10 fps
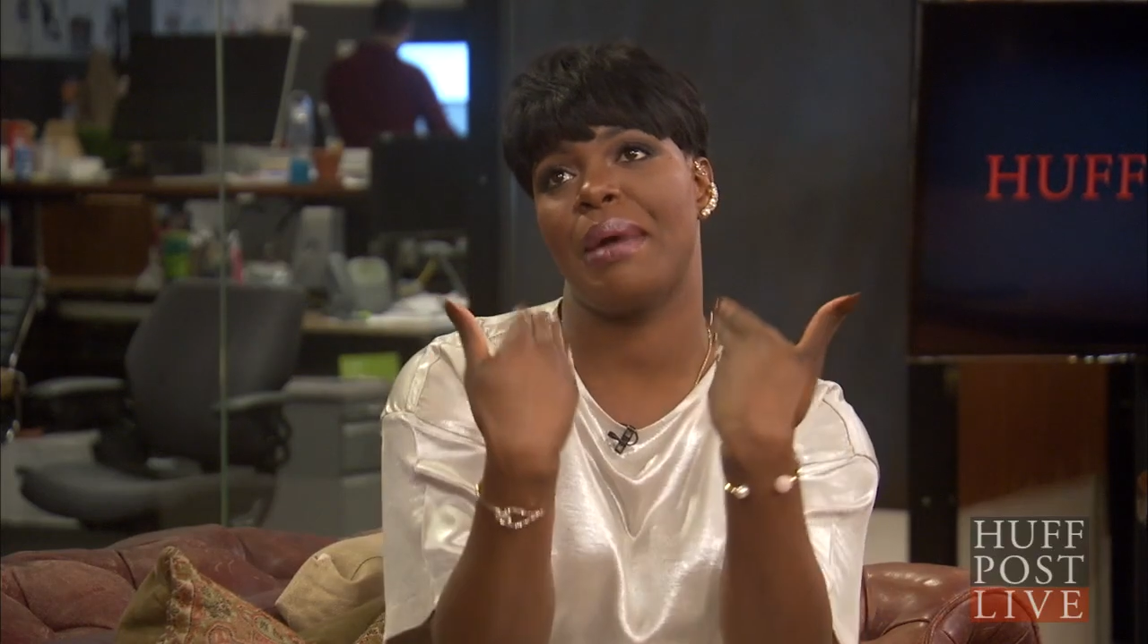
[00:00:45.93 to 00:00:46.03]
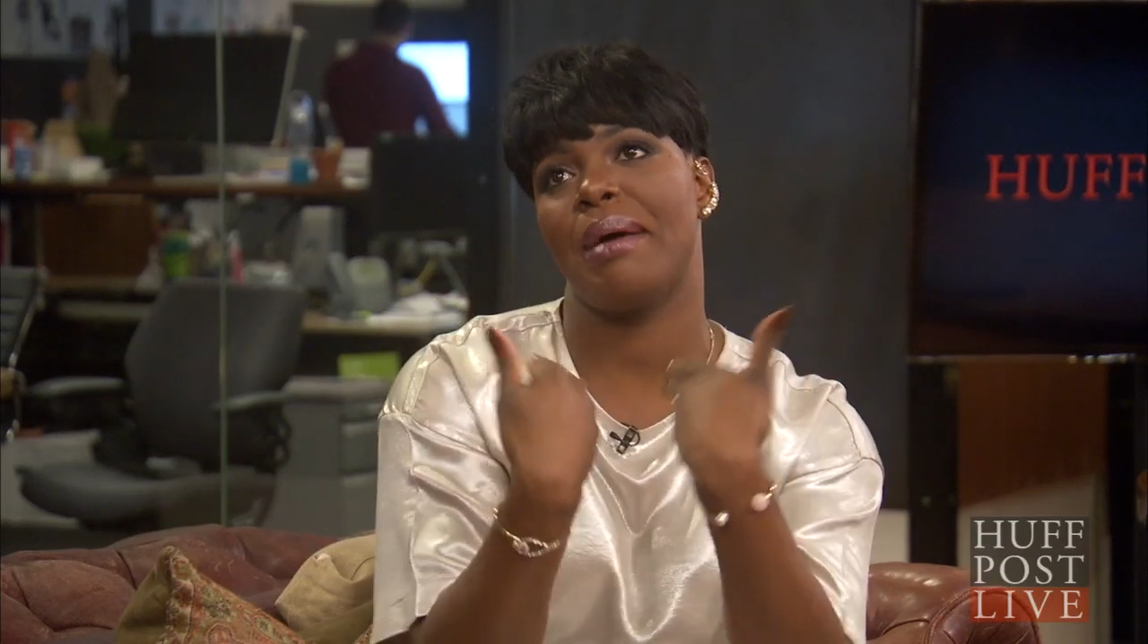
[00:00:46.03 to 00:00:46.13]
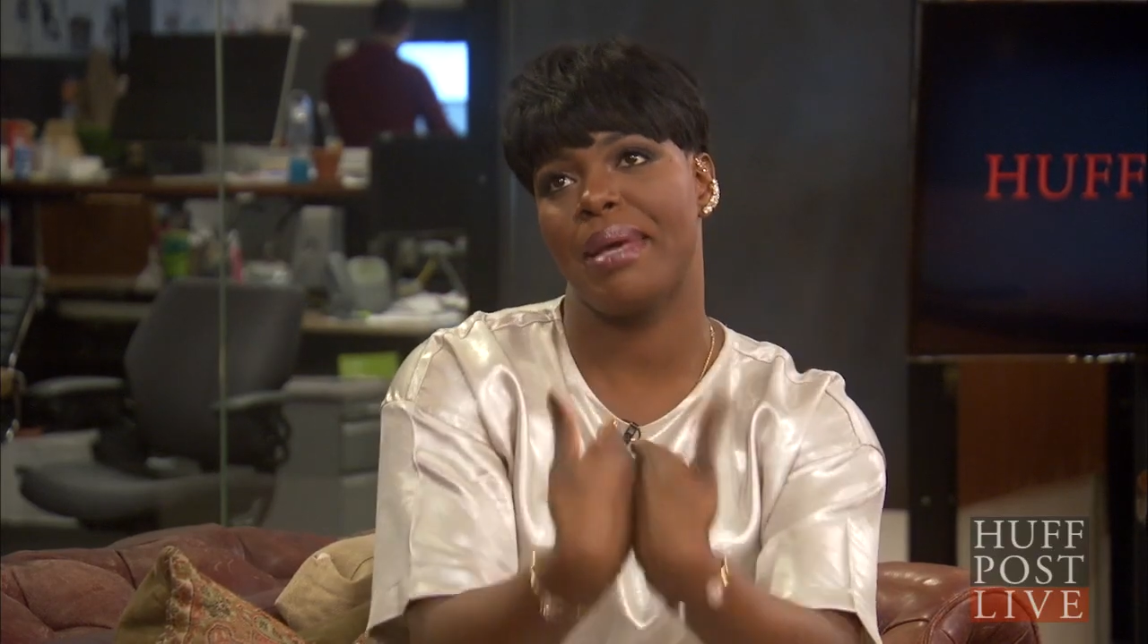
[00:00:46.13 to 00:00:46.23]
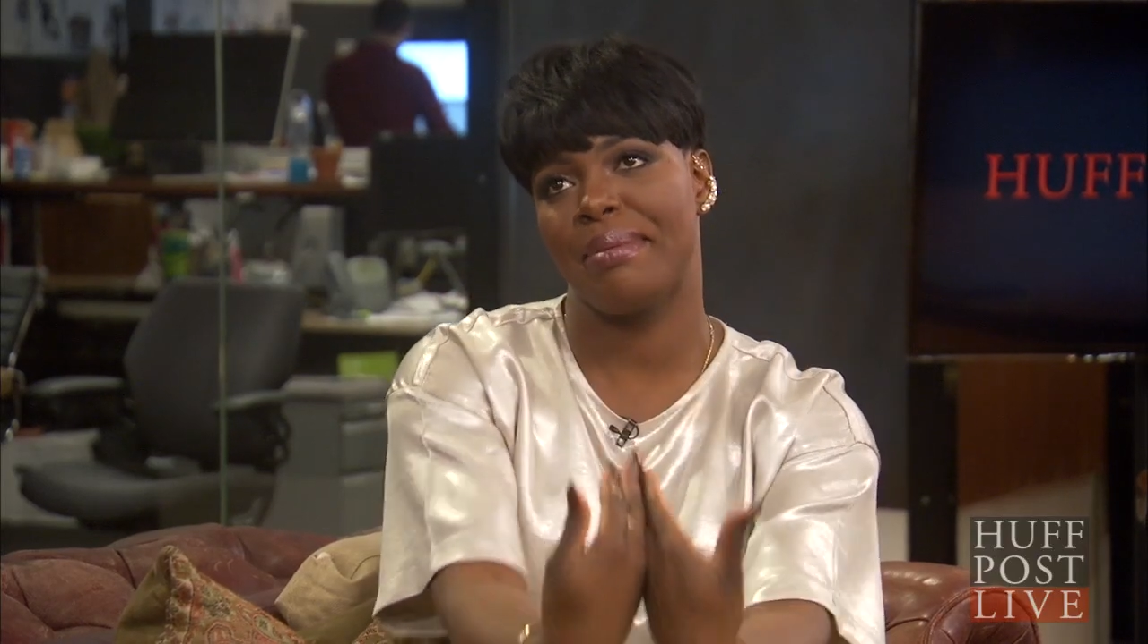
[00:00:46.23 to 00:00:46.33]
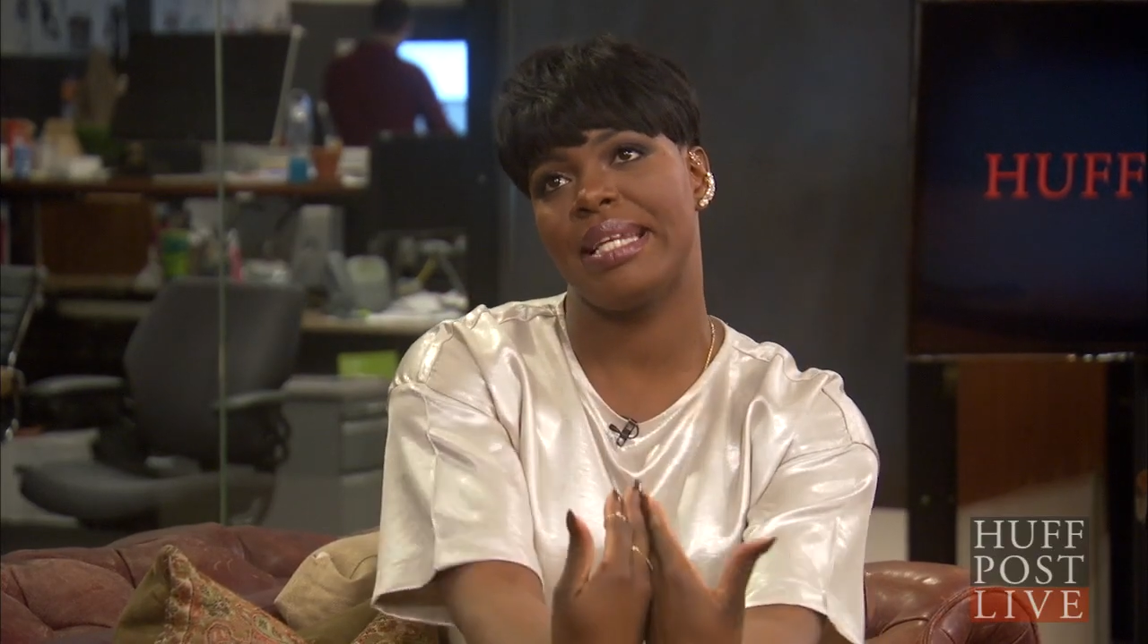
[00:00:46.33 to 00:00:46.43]

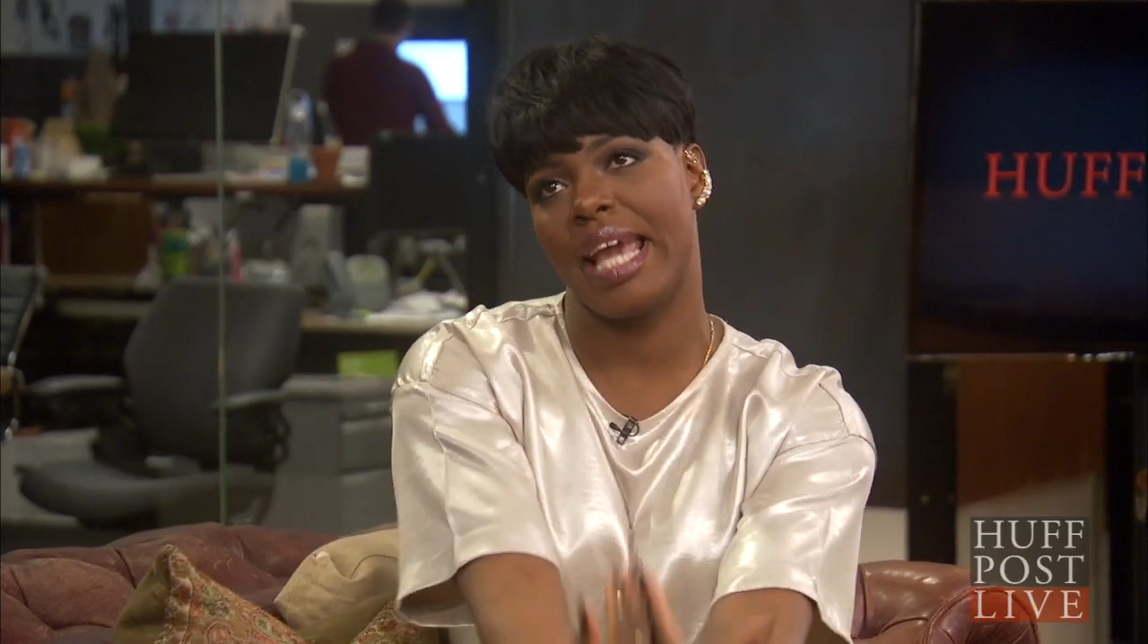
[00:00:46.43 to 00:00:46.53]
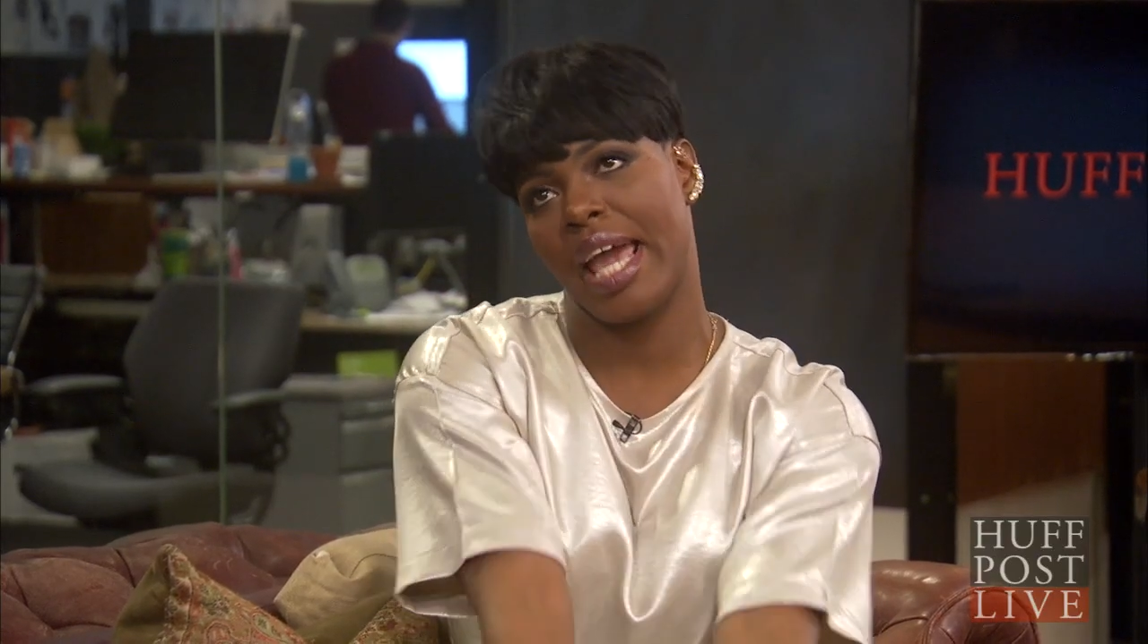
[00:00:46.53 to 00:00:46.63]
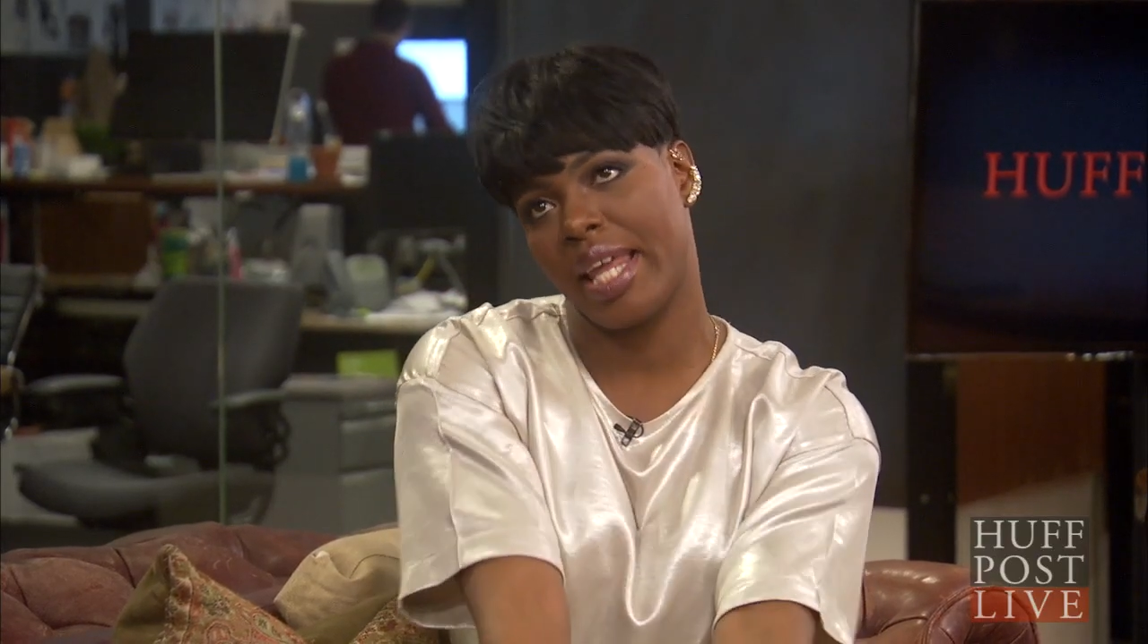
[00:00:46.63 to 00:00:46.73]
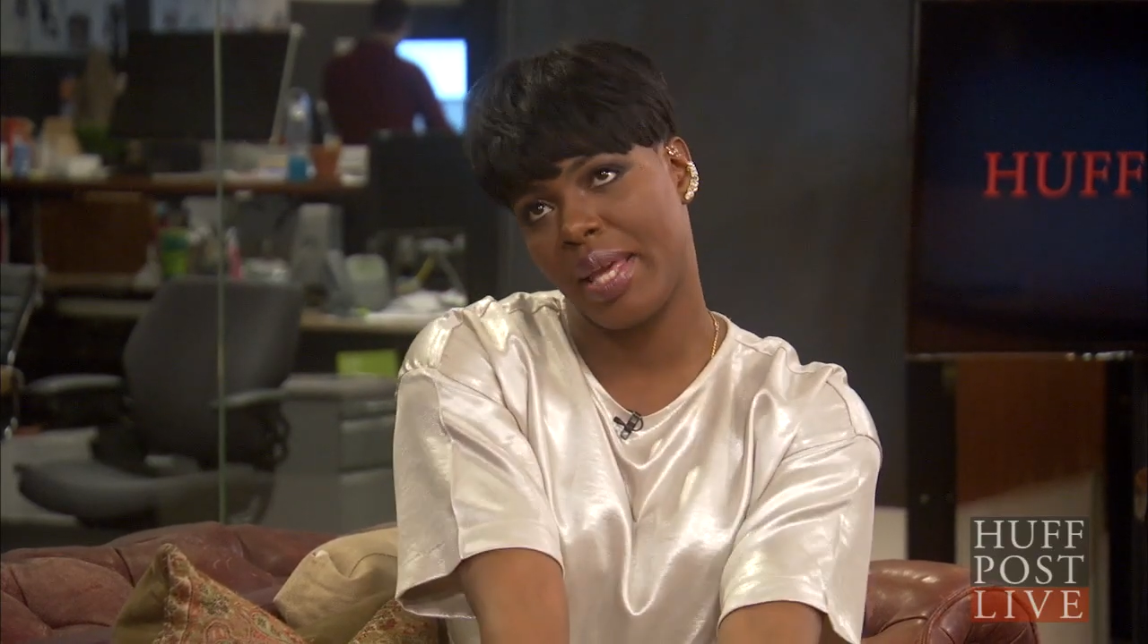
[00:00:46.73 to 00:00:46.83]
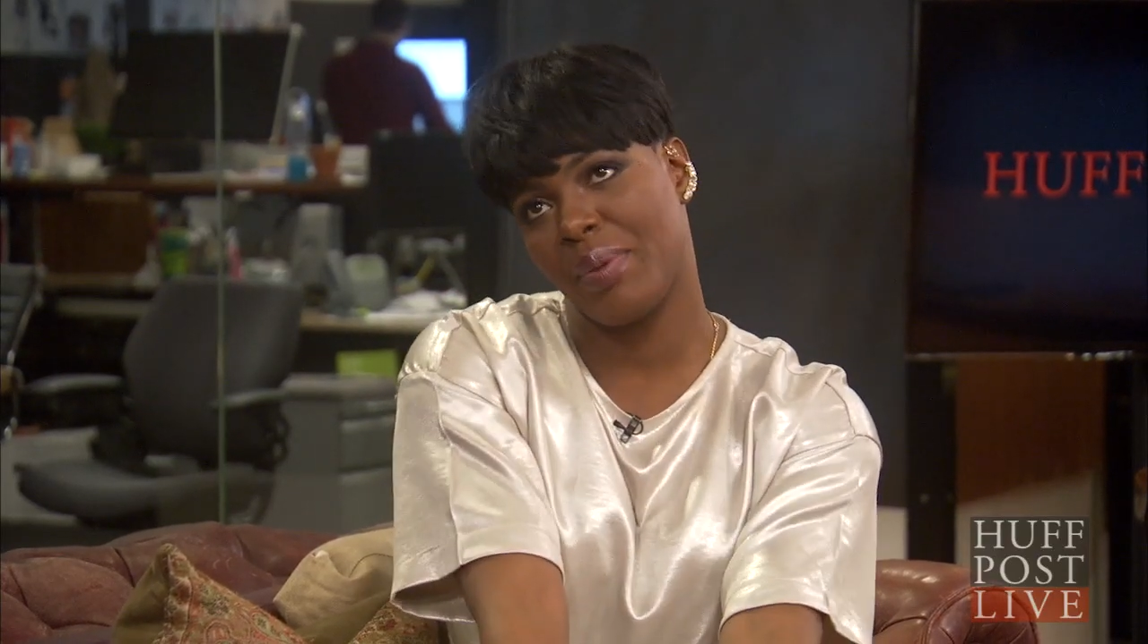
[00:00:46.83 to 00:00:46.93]
my baby
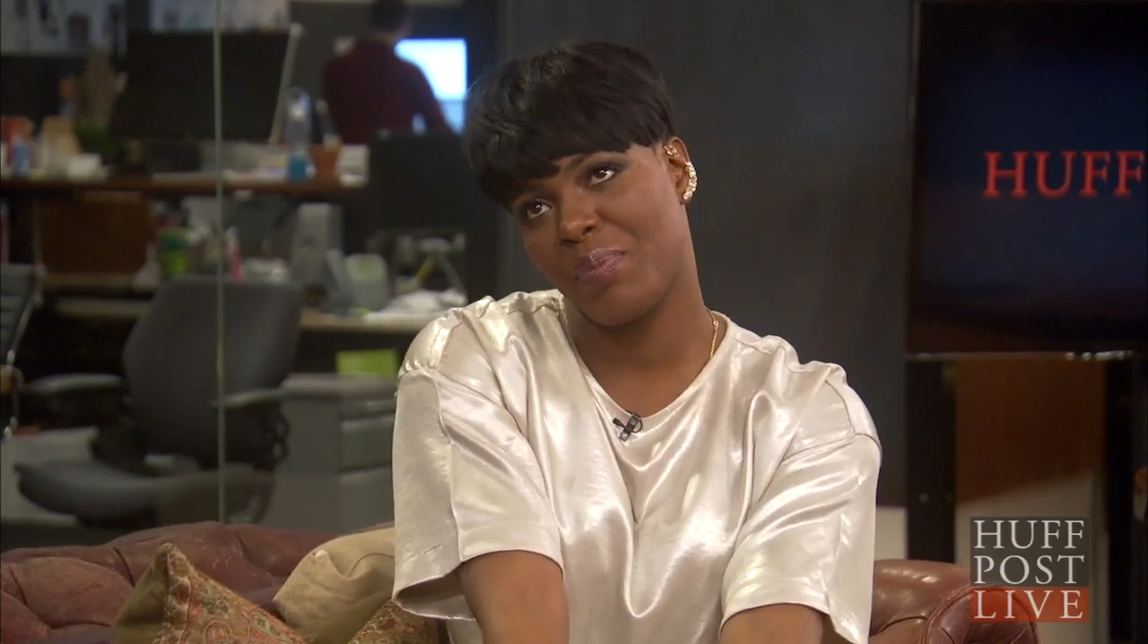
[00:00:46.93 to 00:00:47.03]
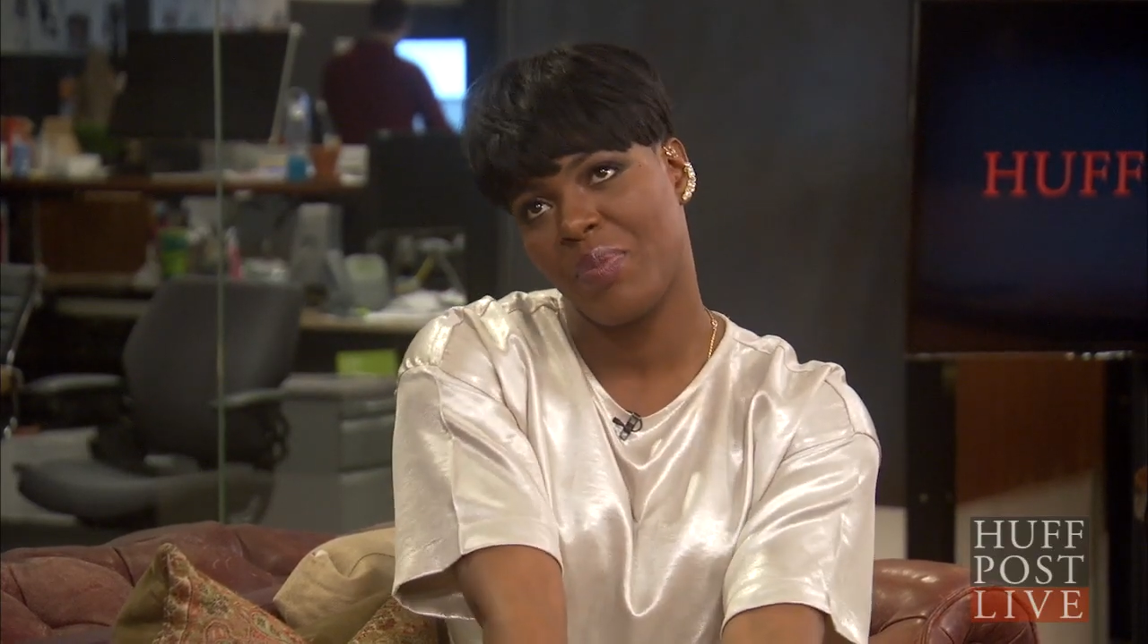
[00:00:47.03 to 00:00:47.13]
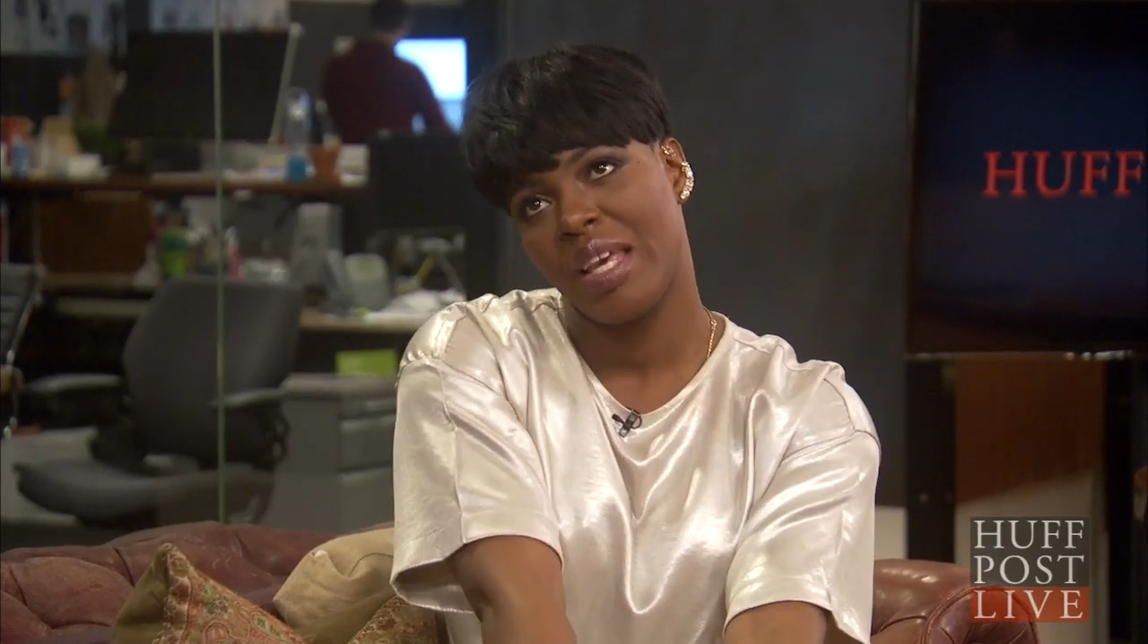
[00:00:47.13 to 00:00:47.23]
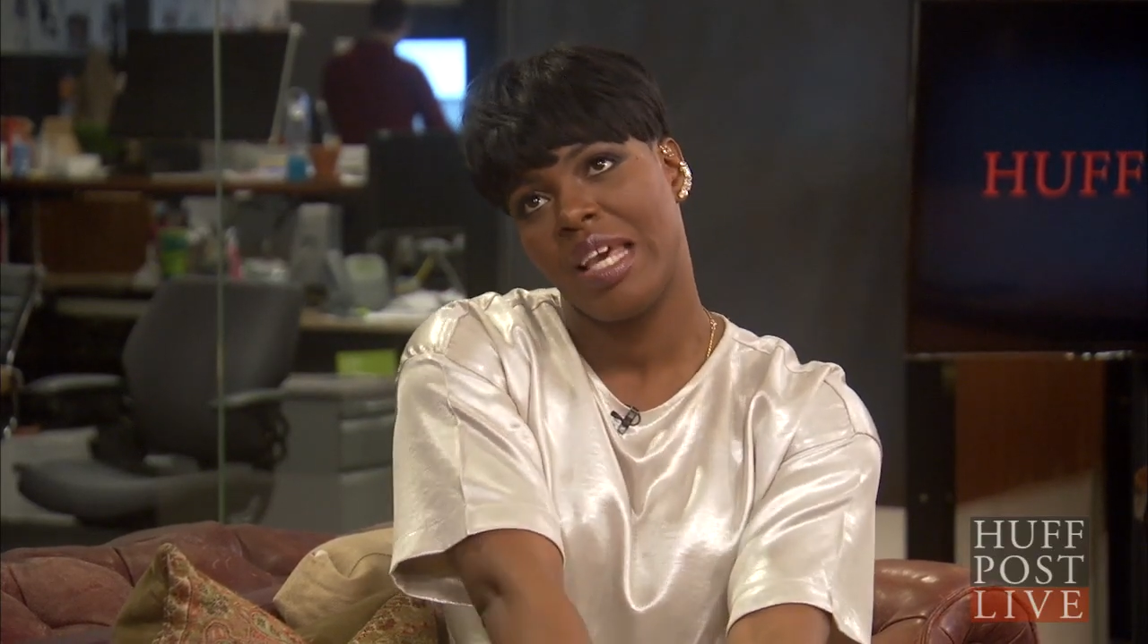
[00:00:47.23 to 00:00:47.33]
daddy.